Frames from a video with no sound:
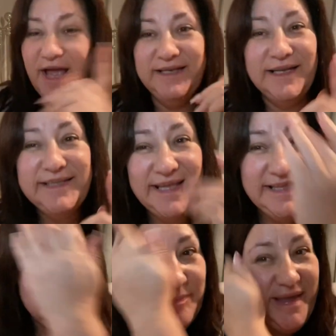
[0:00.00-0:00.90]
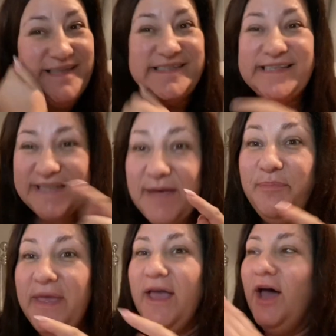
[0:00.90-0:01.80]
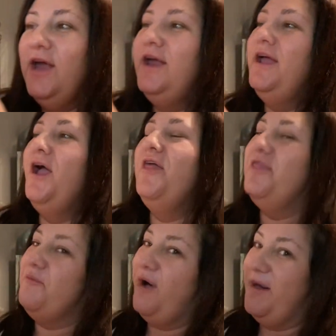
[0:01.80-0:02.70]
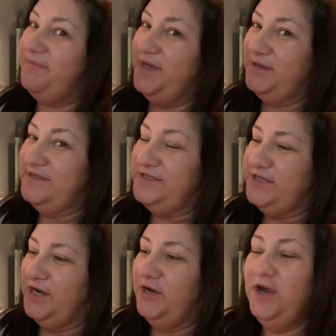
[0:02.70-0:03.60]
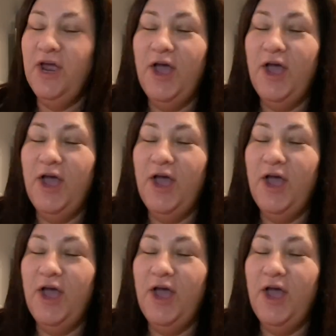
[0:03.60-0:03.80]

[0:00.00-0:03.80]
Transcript: and a little bit slippier than what I'm used to,